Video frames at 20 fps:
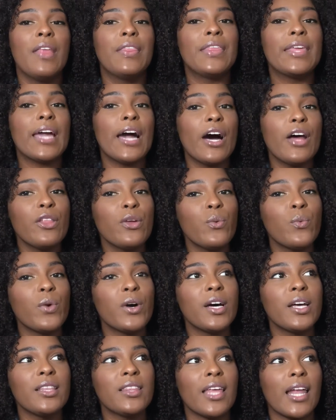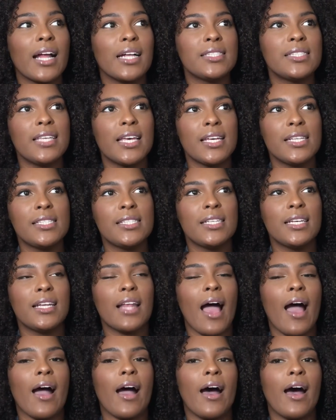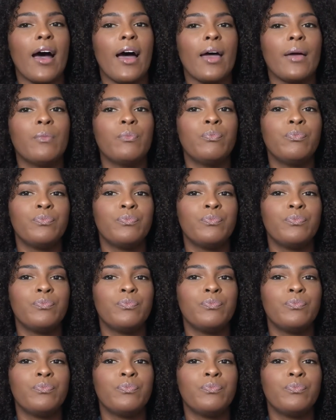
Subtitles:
The other one that I tested, I